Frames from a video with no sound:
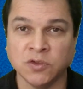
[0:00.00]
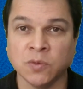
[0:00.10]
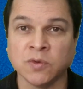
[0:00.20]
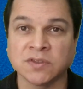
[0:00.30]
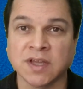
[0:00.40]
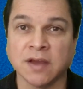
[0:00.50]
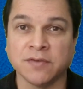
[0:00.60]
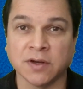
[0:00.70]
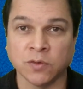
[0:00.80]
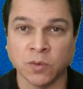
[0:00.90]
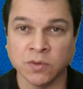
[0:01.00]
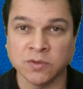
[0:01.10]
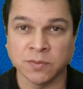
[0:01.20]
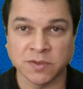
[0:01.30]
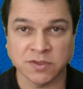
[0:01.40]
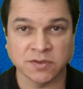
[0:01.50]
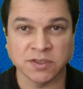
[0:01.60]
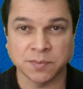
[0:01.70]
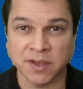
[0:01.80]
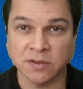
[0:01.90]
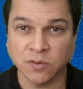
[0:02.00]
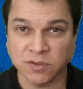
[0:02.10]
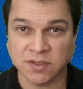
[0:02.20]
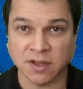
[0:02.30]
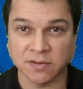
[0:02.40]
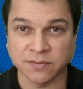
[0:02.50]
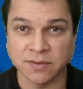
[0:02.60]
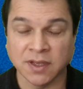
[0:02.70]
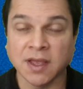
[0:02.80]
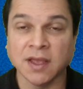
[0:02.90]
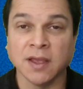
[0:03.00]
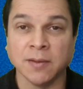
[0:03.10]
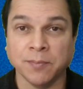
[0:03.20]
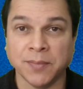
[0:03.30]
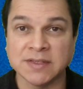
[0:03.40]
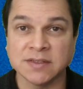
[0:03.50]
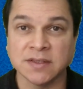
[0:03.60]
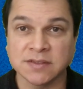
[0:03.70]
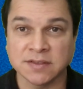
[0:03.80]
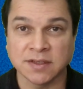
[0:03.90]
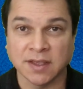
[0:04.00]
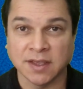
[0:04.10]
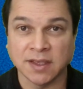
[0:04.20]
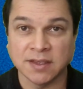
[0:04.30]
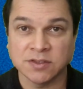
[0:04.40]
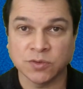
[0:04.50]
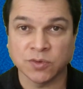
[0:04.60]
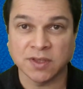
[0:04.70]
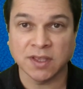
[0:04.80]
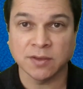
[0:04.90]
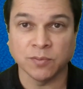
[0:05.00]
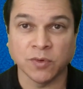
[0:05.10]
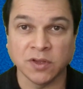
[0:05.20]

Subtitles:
you must have a rule, you must respect yourself. Business is to take